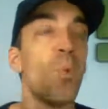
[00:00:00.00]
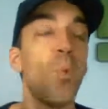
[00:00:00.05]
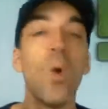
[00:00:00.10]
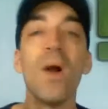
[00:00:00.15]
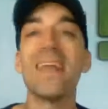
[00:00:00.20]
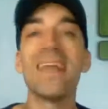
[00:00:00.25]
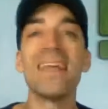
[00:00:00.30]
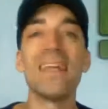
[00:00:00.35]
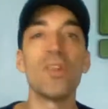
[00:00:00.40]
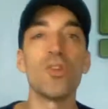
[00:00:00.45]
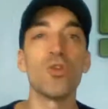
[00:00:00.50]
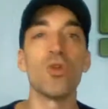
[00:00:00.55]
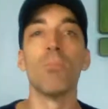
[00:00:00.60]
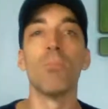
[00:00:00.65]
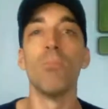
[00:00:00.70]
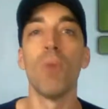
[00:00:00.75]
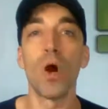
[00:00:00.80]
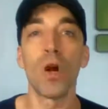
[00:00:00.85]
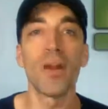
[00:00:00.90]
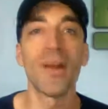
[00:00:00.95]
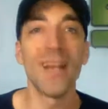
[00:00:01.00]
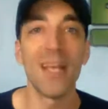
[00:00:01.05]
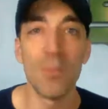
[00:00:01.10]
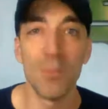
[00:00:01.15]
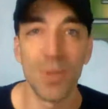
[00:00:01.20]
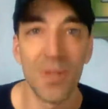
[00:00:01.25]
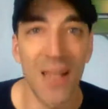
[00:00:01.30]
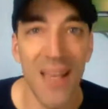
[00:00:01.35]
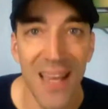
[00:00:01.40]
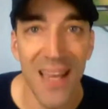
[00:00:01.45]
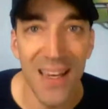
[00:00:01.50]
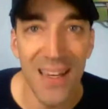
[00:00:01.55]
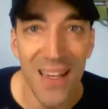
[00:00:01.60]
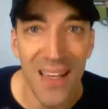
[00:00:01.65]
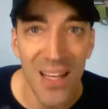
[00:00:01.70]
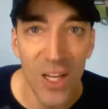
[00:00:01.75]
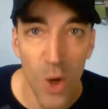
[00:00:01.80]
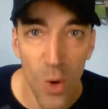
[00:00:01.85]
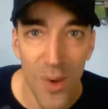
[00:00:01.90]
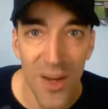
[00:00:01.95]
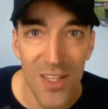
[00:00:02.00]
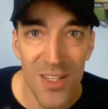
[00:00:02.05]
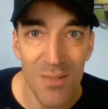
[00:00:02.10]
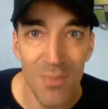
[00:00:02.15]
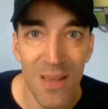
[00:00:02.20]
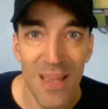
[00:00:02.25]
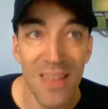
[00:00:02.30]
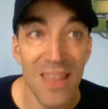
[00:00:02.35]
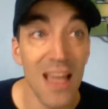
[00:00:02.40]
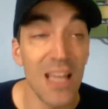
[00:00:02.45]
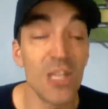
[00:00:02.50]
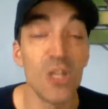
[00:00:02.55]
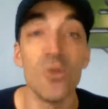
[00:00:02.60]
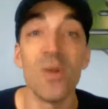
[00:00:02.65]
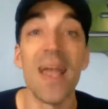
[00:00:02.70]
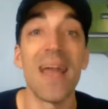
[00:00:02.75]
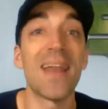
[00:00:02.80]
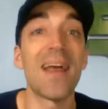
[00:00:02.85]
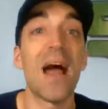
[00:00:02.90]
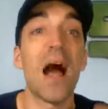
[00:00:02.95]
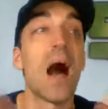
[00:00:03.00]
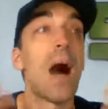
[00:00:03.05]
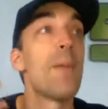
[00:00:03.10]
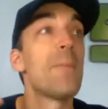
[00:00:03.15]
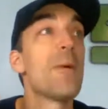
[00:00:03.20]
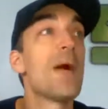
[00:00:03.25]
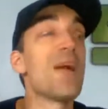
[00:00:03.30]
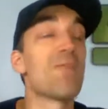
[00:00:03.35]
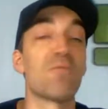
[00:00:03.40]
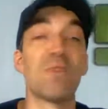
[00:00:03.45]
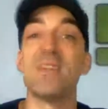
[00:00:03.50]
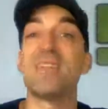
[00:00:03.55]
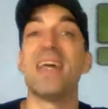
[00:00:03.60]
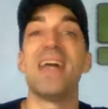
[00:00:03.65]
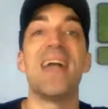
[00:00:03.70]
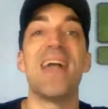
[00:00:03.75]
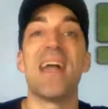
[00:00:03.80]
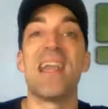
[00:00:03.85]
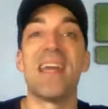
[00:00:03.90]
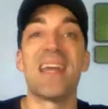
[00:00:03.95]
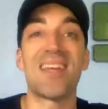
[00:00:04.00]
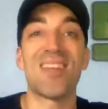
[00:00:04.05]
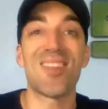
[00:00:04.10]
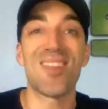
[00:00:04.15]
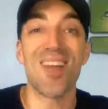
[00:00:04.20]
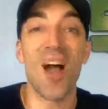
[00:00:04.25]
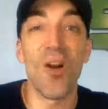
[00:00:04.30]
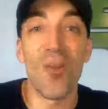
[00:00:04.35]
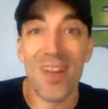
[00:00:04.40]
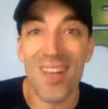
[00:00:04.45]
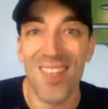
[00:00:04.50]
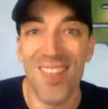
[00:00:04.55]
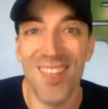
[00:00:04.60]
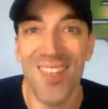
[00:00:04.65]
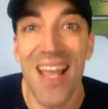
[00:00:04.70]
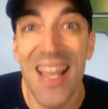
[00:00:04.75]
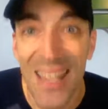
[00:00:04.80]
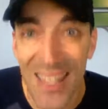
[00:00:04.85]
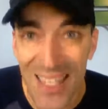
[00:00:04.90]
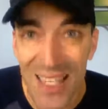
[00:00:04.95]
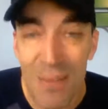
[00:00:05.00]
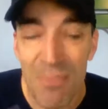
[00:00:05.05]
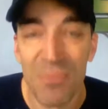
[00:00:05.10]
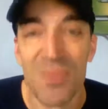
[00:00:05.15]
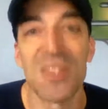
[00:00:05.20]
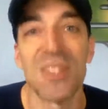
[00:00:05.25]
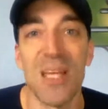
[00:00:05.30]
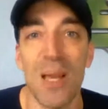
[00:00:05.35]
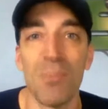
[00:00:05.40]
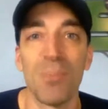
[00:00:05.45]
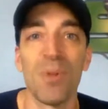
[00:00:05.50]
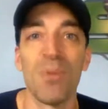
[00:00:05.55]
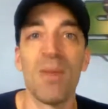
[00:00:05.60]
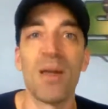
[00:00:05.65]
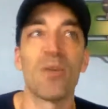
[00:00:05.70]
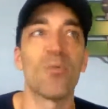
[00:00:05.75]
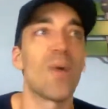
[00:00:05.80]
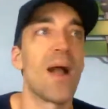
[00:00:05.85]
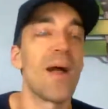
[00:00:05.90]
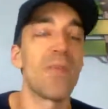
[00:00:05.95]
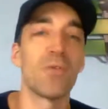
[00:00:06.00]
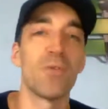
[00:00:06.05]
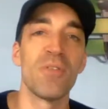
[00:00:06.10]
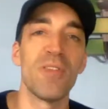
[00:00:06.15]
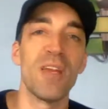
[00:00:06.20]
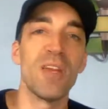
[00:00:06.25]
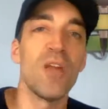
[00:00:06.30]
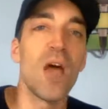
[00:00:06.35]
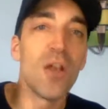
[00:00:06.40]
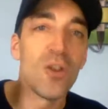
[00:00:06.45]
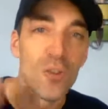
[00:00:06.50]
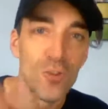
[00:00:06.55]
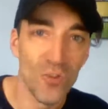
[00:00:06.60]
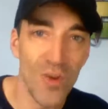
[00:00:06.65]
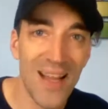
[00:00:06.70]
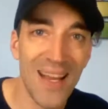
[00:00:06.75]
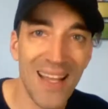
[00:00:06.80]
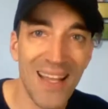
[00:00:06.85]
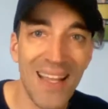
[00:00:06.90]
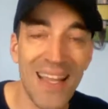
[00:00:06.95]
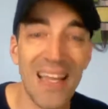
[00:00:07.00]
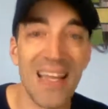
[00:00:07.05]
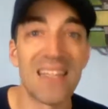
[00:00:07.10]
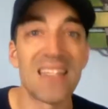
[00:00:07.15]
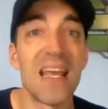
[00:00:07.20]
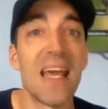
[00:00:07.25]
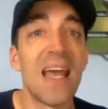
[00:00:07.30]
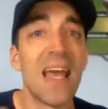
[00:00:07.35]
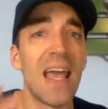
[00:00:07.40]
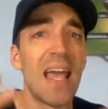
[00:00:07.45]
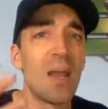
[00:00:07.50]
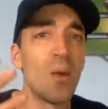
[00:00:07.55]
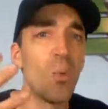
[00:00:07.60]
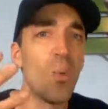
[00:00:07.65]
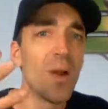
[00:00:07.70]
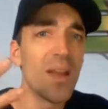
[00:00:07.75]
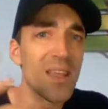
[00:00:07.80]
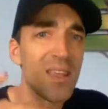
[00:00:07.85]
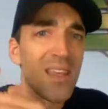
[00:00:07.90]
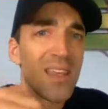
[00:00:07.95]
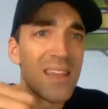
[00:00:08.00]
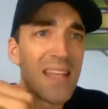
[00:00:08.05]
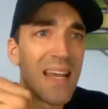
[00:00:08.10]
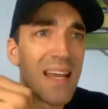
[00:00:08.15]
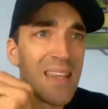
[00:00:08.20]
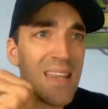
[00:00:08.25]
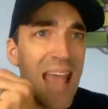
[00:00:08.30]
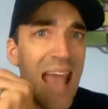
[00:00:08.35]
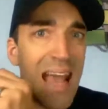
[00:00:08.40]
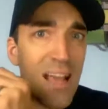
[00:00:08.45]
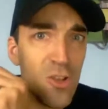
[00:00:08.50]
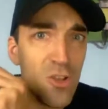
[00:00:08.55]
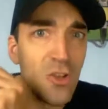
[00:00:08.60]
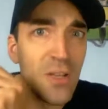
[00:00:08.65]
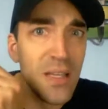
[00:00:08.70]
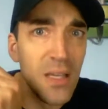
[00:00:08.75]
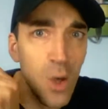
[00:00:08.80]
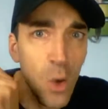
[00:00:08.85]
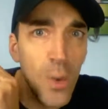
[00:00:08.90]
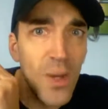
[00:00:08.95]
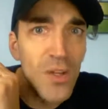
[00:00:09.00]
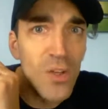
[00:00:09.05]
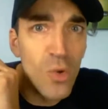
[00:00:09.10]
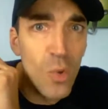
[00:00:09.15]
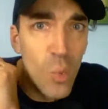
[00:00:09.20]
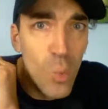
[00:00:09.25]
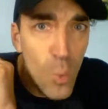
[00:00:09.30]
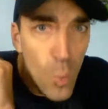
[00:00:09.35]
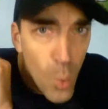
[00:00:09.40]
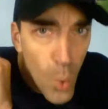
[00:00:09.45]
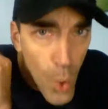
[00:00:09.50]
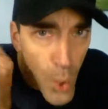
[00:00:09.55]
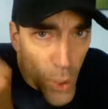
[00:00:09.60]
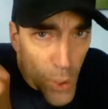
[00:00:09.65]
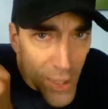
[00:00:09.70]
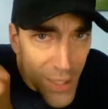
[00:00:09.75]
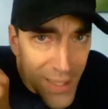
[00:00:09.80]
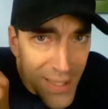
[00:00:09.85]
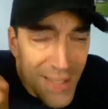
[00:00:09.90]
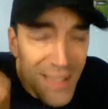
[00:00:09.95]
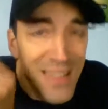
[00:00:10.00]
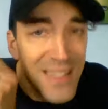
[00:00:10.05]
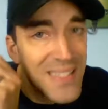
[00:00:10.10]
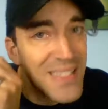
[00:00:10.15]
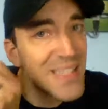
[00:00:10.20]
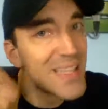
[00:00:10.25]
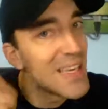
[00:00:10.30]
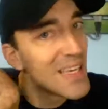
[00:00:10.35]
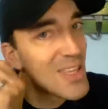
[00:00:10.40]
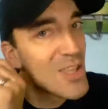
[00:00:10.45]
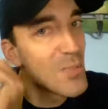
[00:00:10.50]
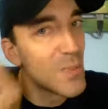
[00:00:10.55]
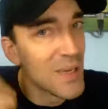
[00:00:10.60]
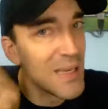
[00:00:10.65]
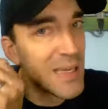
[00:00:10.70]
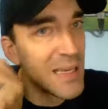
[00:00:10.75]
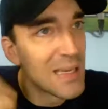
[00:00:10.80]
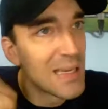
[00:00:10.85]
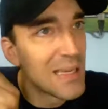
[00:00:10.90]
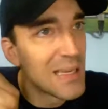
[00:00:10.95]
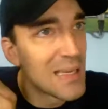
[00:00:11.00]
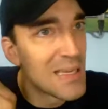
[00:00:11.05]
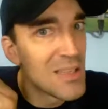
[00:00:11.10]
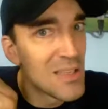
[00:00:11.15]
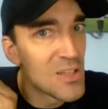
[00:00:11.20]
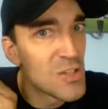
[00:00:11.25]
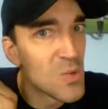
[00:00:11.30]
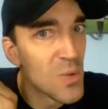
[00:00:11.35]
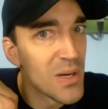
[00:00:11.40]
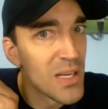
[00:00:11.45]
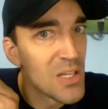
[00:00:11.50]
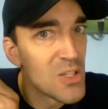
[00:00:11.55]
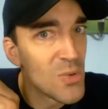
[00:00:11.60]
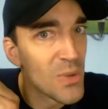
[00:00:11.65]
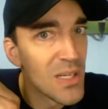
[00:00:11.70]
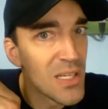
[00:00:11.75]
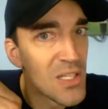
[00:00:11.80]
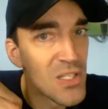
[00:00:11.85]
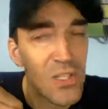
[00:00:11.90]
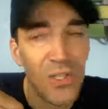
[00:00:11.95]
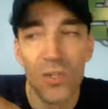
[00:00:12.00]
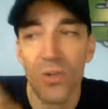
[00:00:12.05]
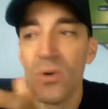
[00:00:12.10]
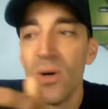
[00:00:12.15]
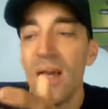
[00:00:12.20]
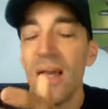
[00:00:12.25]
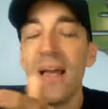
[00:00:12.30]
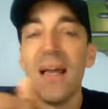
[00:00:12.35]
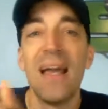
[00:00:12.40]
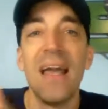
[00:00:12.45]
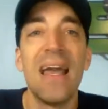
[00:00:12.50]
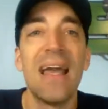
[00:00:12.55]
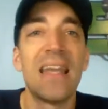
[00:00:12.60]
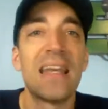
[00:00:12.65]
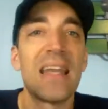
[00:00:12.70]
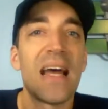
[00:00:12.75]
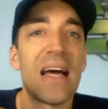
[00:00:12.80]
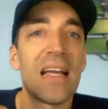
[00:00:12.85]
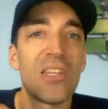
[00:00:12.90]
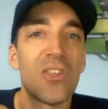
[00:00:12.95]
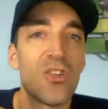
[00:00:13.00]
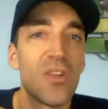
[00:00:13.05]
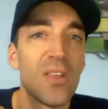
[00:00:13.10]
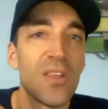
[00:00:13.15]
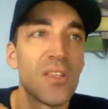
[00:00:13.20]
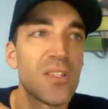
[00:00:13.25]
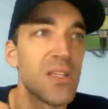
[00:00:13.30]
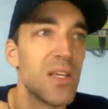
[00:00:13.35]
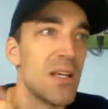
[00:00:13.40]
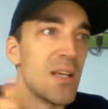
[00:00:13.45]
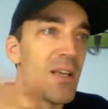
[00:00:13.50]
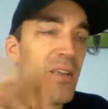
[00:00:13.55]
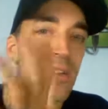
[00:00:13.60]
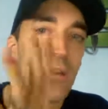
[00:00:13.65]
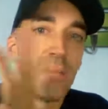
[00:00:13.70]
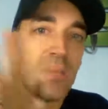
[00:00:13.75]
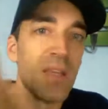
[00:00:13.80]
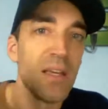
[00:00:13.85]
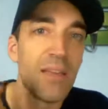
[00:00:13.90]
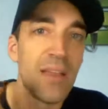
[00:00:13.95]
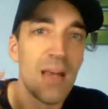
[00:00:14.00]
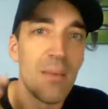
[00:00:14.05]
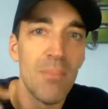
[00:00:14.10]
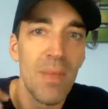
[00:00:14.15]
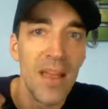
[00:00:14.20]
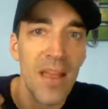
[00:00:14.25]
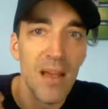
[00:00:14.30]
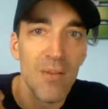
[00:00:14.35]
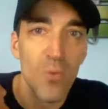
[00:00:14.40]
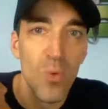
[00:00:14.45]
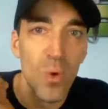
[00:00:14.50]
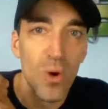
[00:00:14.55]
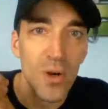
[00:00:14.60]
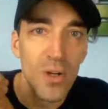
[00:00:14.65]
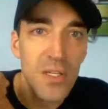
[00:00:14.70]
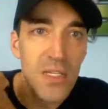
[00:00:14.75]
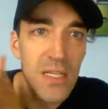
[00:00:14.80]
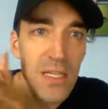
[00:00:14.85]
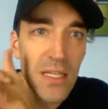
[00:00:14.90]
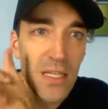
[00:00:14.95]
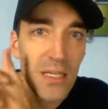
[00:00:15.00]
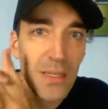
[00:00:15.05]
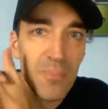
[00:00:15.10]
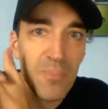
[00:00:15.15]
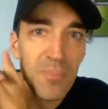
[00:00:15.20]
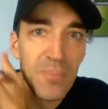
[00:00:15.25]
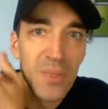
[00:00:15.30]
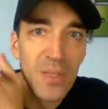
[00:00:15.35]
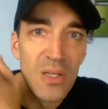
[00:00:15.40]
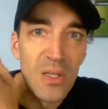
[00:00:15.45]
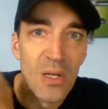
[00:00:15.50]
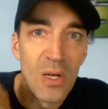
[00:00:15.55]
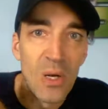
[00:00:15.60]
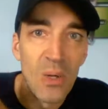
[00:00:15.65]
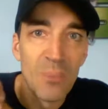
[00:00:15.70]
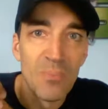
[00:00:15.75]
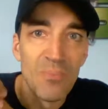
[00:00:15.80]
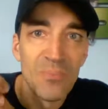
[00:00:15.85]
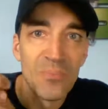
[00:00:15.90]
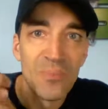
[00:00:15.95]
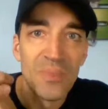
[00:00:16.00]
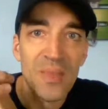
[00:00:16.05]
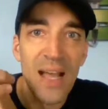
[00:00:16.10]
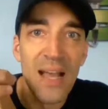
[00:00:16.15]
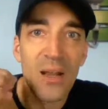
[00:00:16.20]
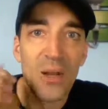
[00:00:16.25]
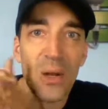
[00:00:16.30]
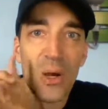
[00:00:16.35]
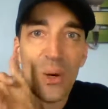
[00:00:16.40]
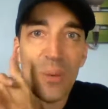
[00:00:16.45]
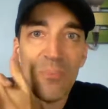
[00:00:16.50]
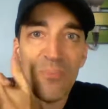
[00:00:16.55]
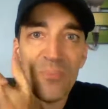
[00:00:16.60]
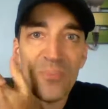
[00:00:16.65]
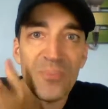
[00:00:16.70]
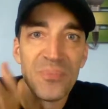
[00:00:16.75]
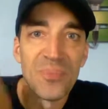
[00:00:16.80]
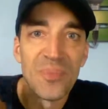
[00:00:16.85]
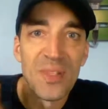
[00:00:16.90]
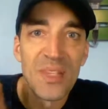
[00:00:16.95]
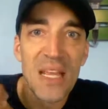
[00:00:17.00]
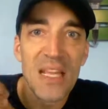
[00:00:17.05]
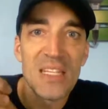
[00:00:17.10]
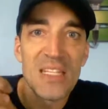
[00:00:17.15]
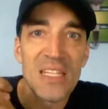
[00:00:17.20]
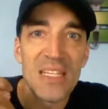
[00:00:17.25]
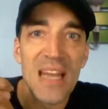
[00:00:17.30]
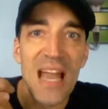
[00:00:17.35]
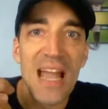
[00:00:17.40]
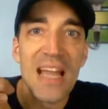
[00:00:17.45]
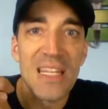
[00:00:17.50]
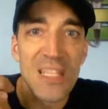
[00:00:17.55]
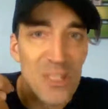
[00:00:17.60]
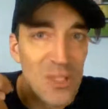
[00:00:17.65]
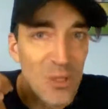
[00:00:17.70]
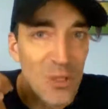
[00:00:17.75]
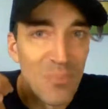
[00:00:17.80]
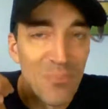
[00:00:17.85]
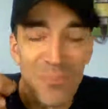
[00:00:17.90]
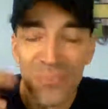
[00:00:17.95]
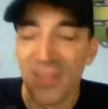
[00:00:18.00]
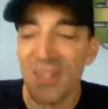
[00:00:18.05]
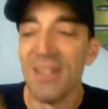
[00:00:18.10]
what is your marketing plan going to be that you get up every day and are excited to implement rather than dreading it? And what is it that is actually going to work to get speaking gigs in 2022 and not just something that may have worked in, 1992.